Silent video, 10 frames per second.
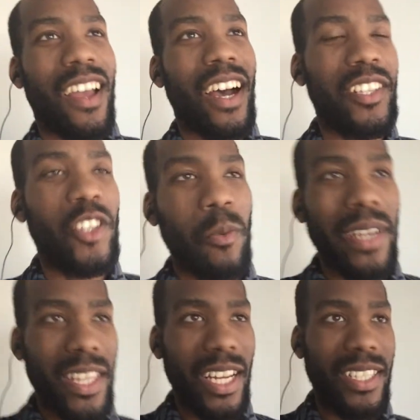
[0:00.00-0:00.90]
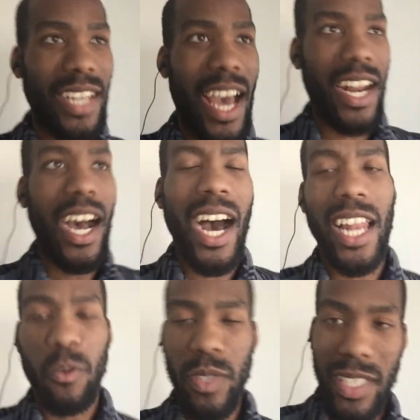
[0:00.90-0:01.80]
assuming that it's not a
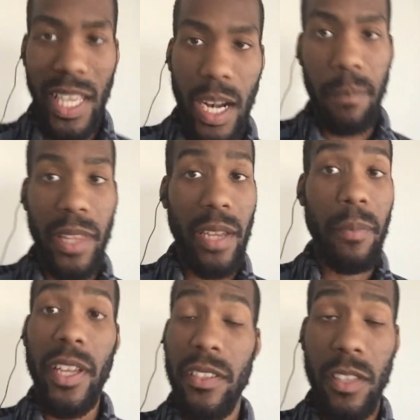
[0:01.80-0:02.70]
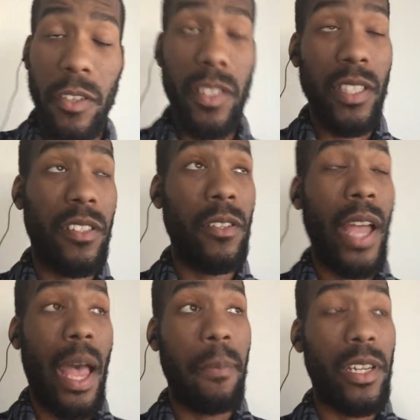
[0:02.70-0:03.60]
Hollywood setup thing, because those things do
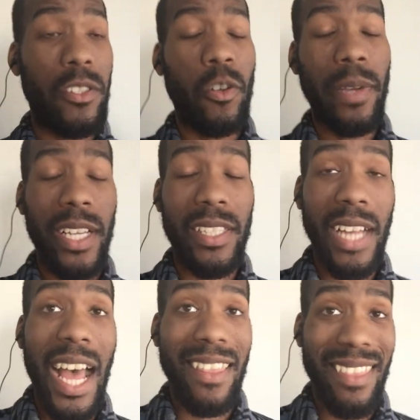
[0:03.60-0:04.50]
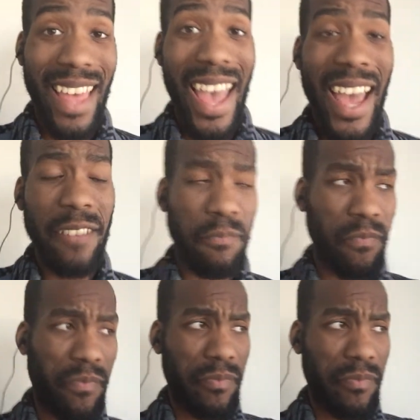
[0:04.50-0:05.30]
happen, assuming it's not that,